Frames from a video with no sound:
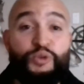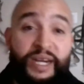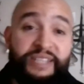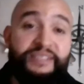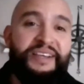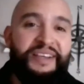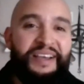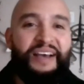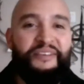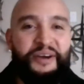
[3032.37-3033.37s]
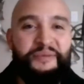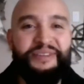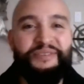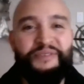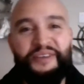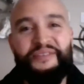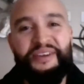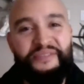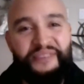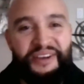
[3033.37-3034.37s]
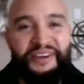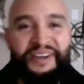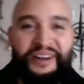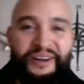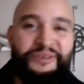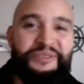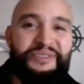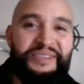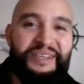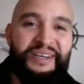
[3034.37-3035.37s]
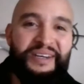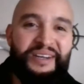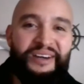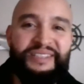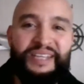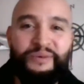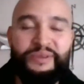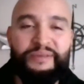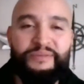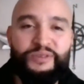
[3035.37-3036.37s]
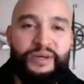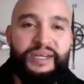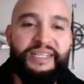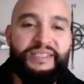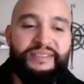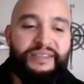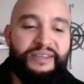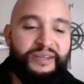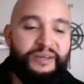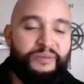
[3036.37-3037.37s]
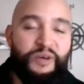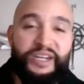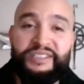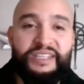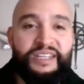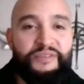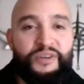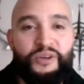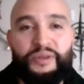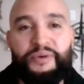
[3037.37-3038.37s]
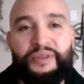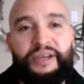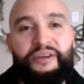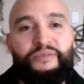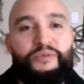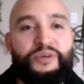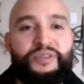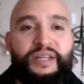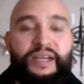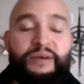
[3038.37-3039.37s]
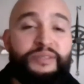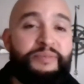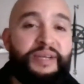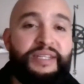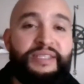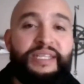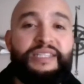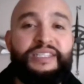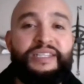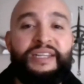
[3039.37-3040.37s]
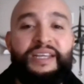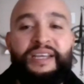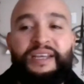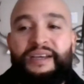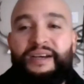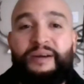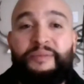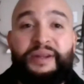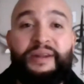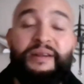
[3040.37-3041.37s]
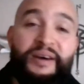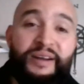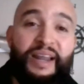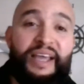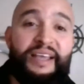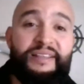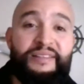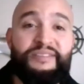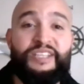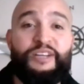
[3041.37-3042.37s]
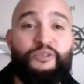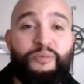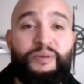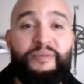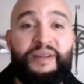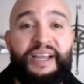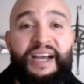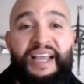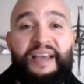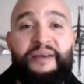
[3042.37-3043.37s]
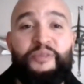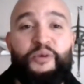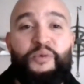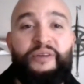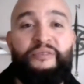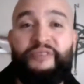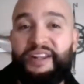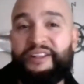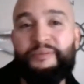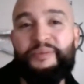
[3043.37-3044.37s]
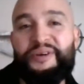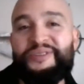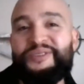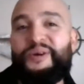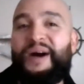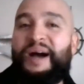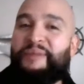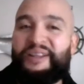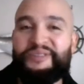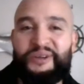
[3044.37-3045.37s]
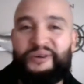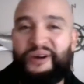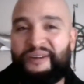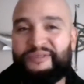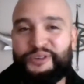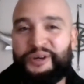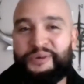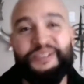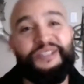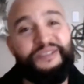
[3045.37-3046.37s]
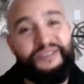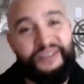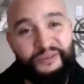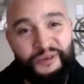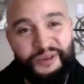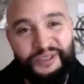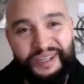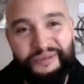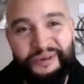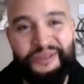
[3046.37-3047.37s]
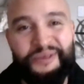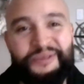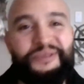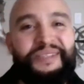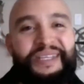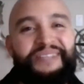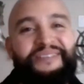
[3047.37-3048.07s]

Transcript: twice, I've come into very, very, very close contact with them twice, where I just didn't even know they were there. Unfortunately, I wasn't paying attention. And unlike general public, I am the one feeding the birds, so I'm allowed to go off trail, which is unfortunately where those